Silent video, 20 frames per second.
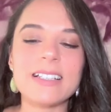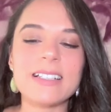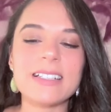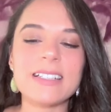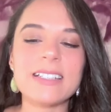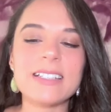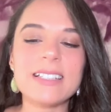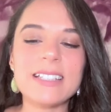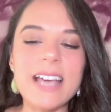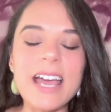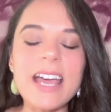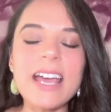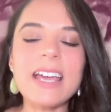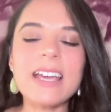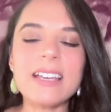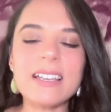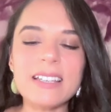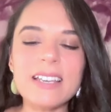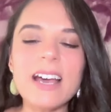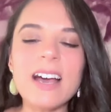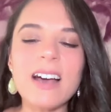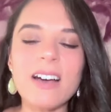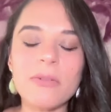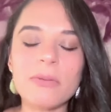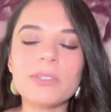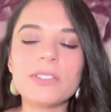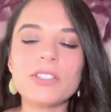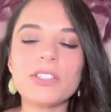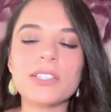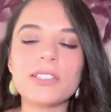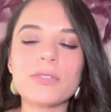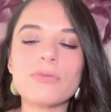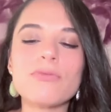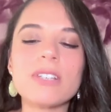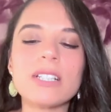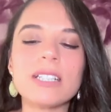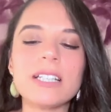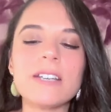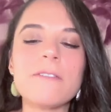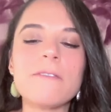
today, I was just really